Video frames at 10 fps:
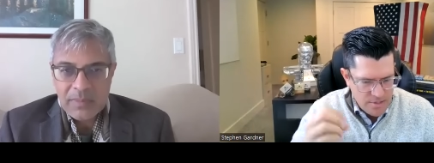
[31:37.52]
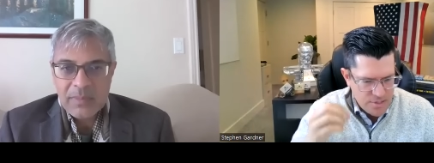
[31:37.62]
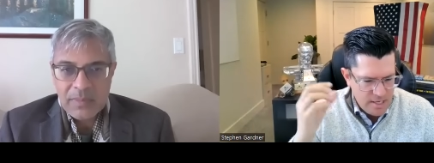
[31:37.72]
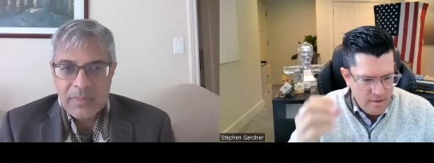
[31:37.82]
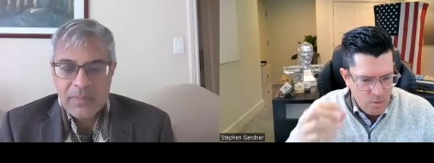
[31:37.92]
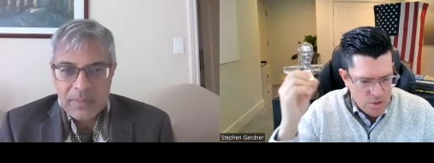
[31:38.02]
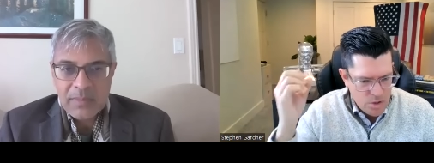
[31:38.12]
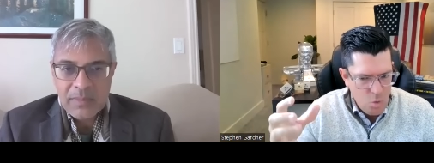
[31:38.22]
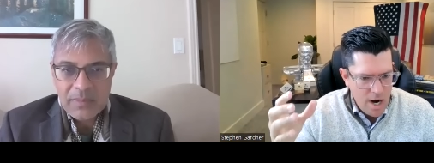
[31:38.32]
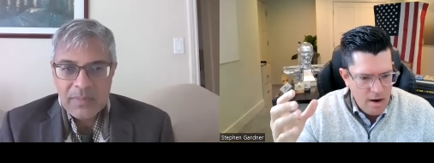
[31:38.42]
Speaker 1: B cell that
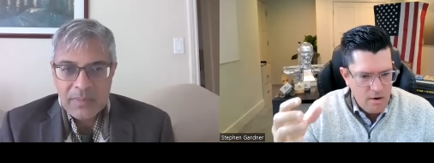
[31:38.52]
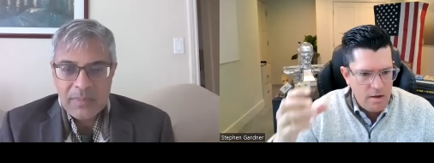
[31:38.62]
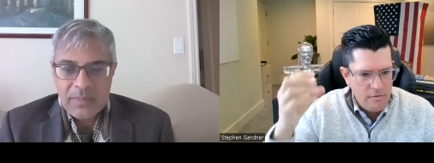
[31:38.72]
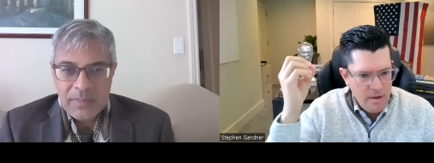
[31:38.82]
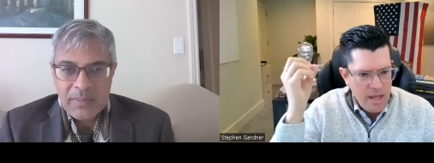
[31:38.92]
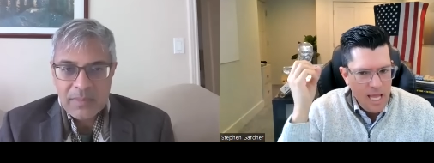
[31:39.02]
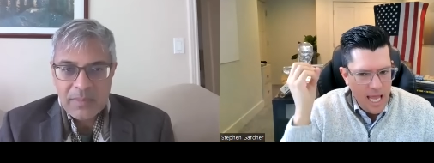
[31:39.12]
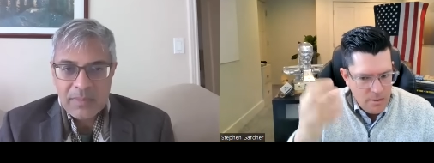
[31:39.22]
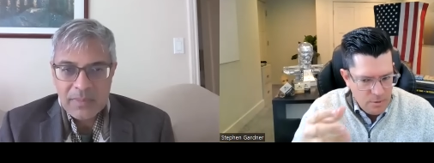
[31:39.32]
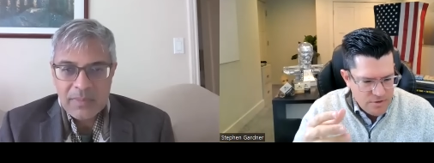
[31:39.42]
was aware of,
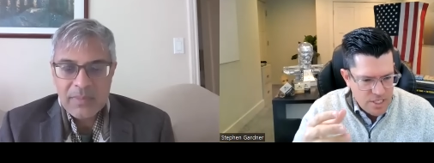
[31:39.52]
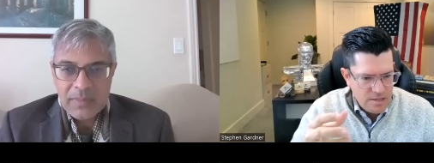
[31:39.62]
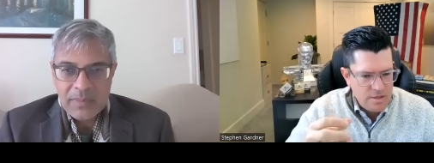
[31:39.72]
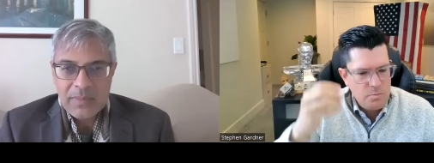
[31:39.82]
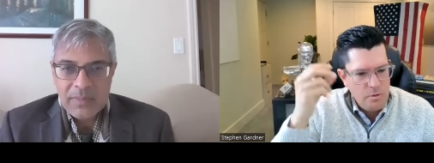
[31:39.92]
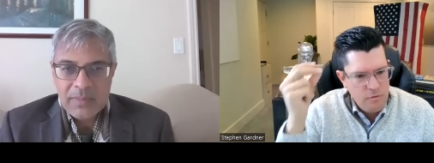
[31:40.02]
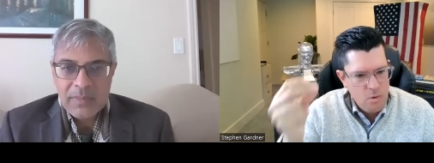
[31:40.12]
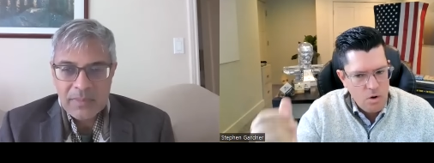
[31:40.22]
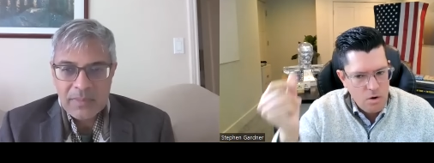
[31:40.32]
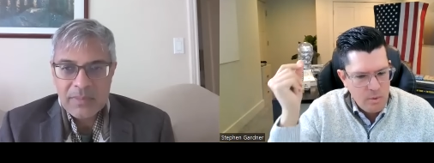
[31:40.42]
hey, we've seen this
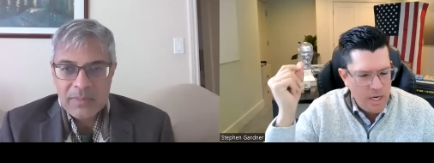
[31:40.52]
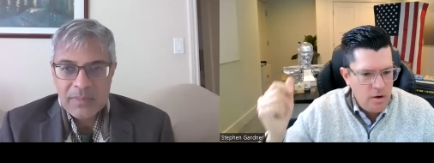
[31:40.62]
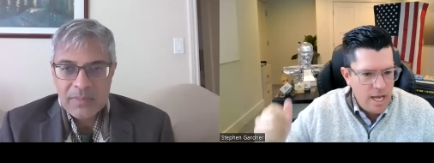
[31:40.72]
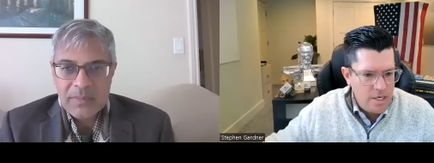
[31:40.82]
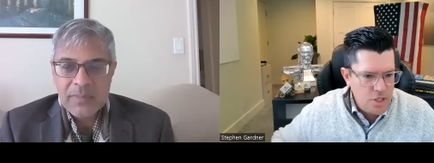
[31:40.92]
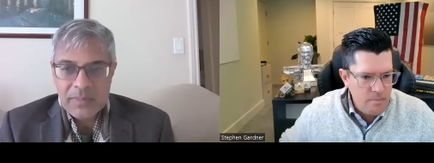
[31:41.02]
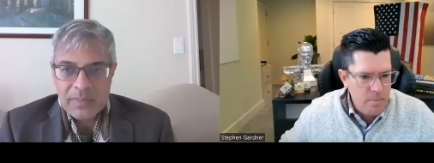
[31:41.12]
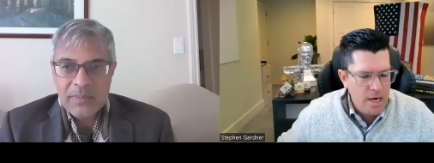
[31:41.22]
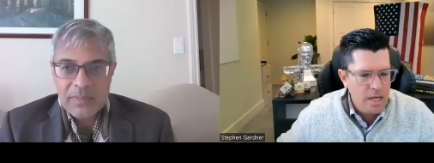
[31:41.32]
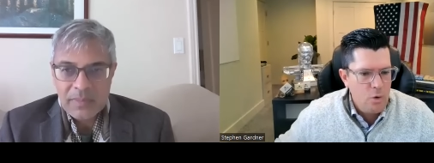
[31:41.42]
before. We know how to
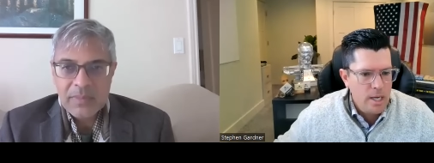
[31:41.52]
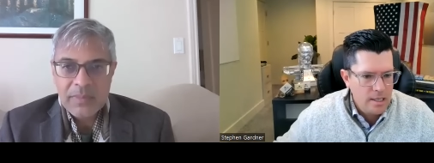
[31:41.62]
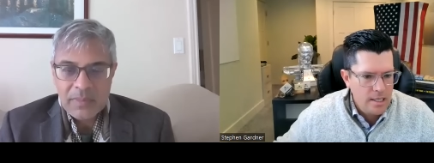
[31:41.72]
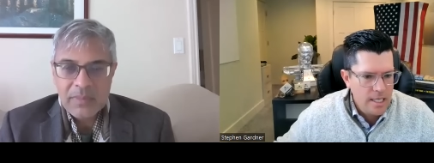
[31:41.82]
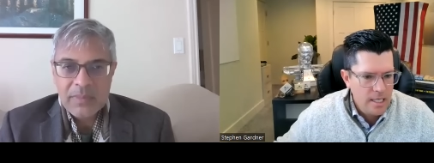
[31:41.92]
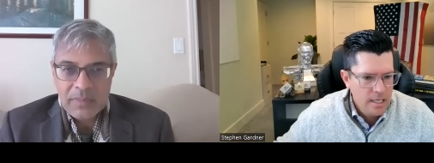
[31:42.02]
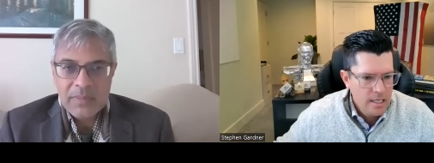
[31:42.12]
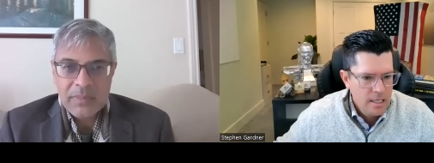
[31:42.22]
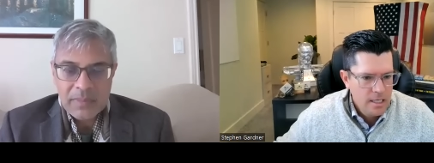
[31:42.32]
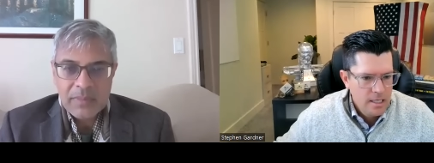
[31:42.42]
jump on it quickly.
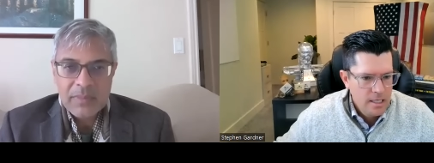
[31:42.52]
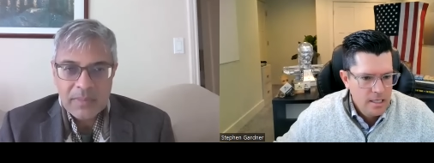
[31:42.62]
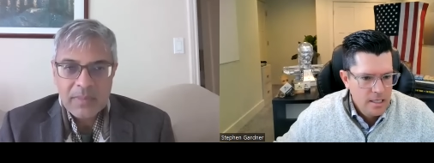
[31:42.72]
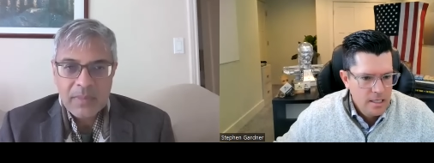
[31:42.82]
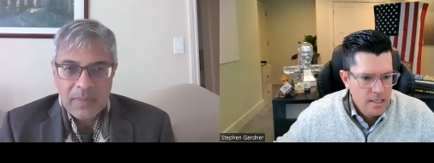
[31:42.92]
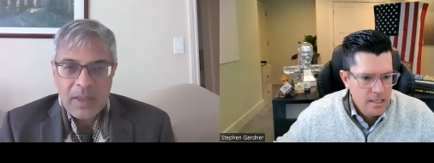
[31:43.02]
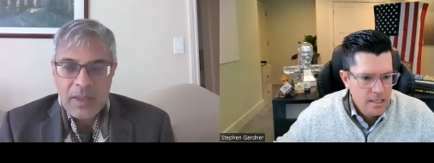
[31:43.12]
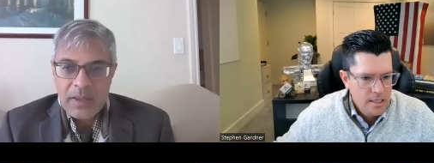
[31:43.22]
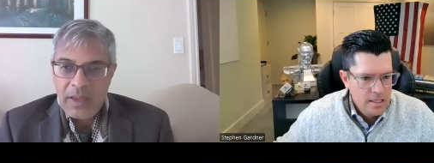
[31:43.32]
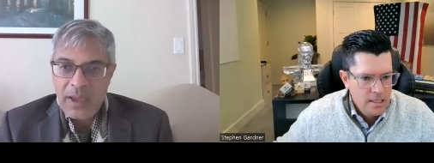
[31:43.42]

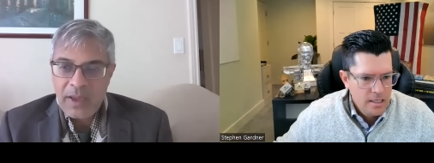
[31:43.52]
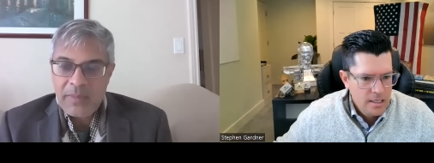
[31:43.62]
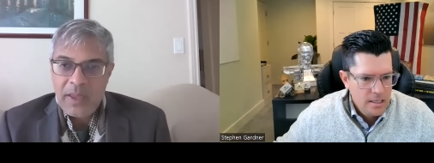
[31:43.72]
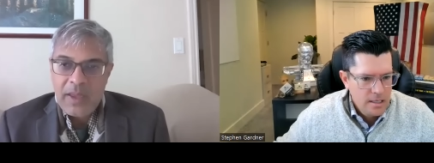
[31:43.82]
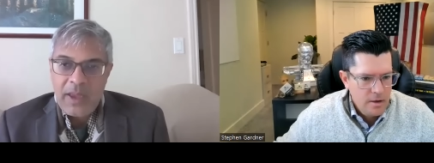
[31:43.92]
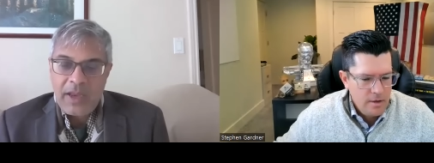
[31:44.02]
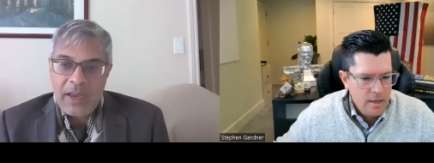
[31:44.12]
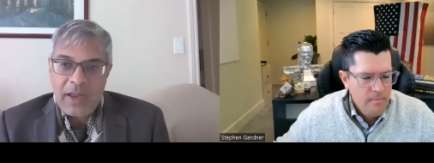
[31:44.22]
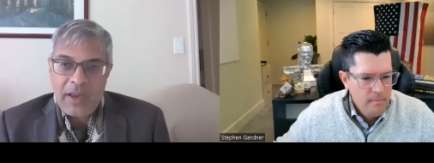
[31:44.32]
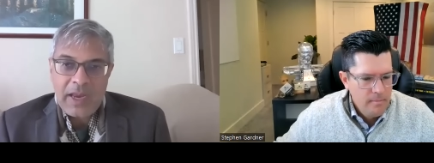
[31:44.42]
Speaker 2: Yeah. And,
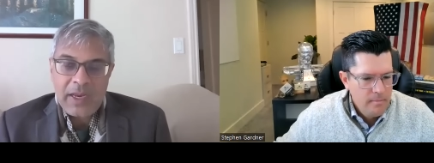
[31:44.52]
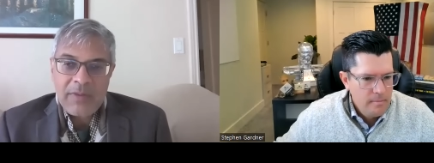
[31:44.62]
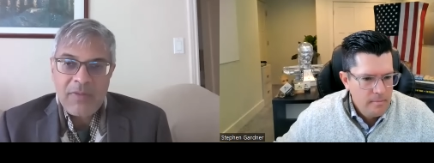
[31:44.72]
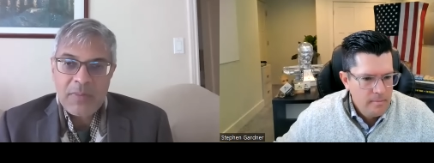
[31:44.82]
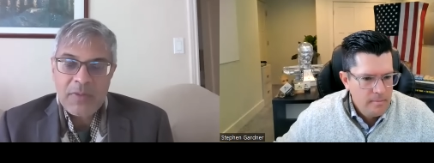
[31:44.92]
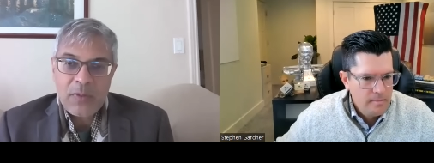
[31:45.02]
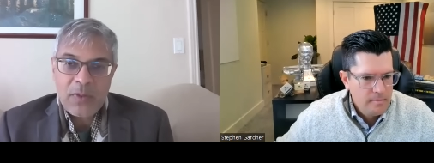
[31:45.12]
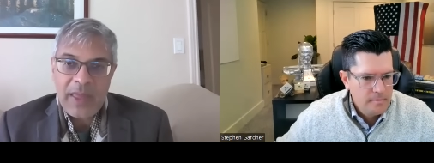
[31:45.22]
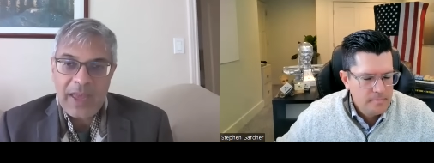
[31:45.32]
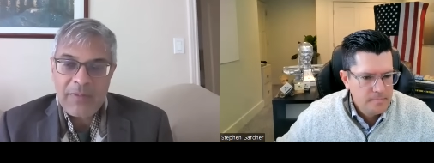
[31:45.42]
and, and even
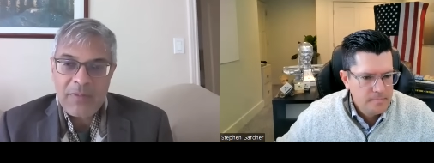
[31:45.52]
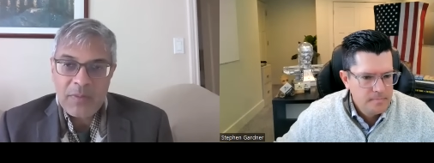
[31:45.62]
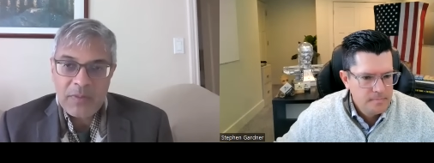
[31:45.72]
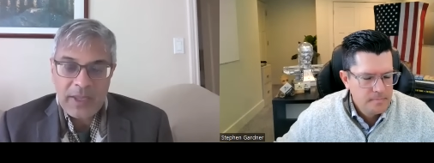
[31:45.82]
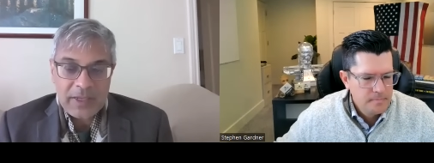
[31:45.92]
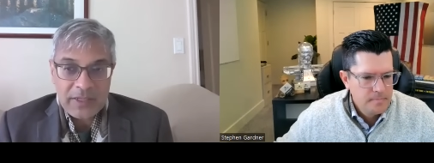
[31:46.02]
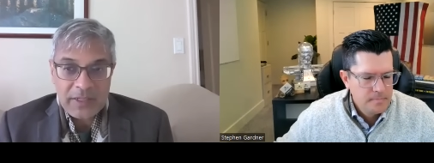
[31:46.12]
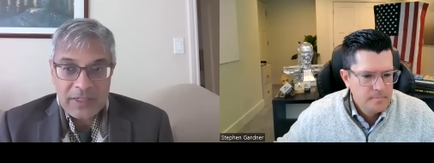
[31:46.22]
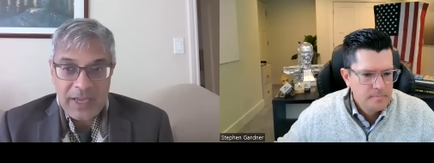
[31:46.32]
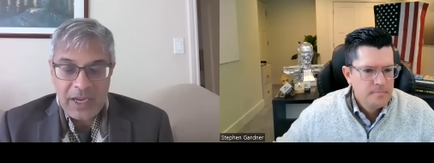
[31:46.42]
before that, even like let's
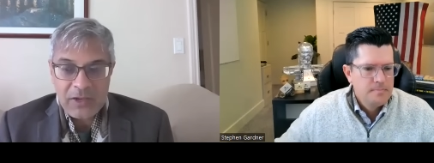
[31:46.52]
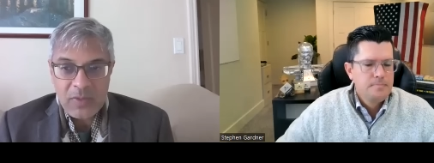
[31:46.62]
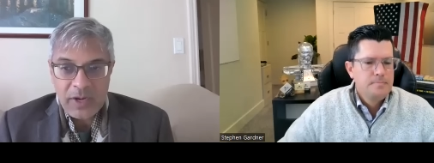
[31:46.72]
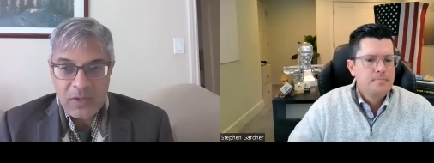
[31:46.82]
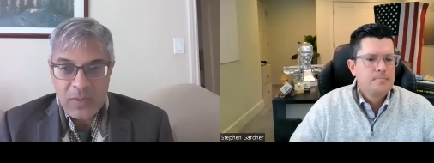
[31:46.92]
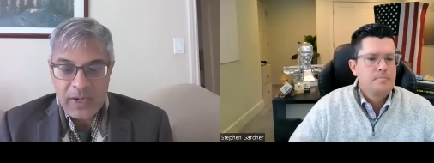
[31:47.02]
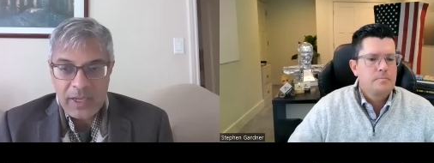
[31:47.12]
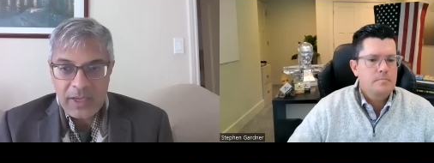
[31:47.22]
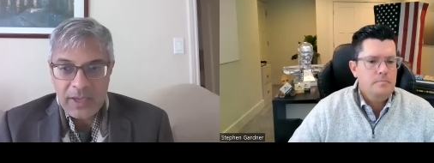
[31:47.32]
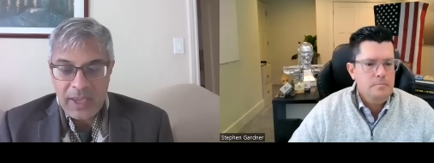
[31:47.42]
just take in
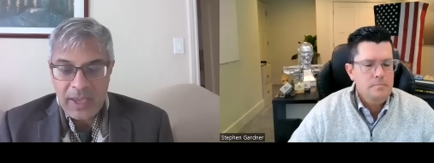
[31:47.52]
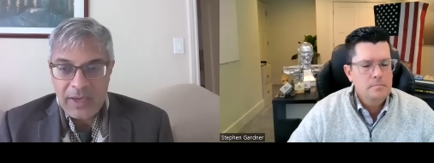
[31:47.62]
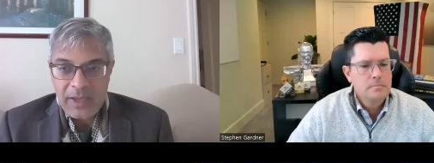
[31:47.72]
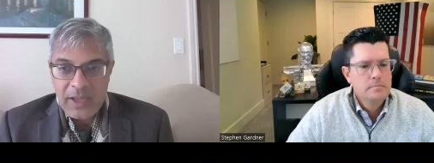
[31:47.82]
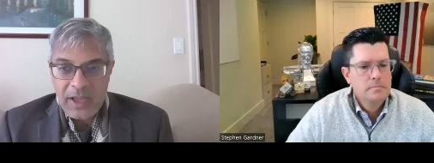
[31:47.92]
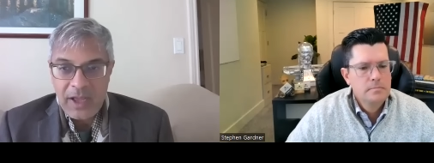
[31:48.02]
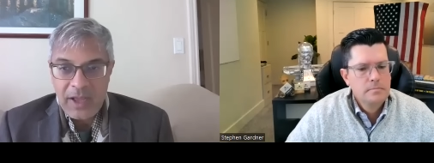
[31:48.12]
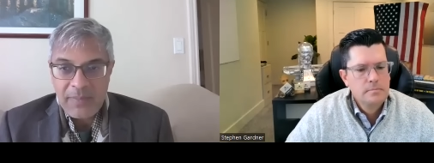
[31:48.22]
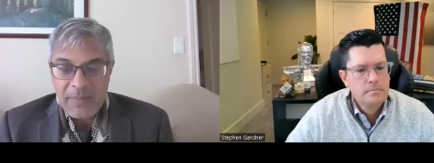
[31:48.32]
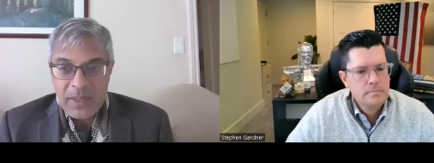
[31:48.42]
2020 again,
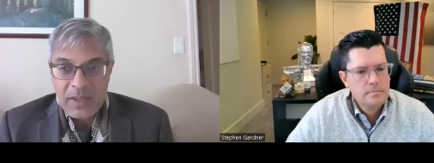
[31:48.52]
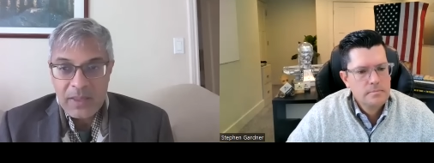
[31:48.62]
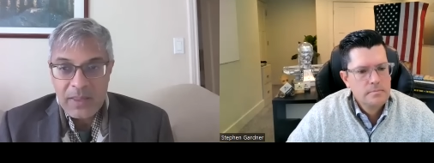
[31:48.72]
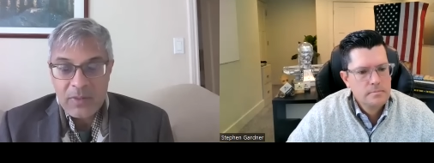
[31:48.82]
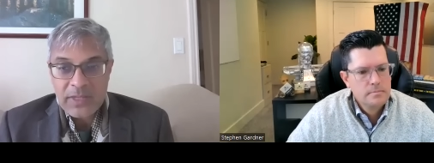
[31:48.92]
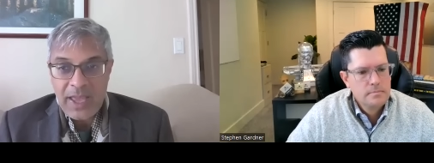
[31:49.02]
um, there was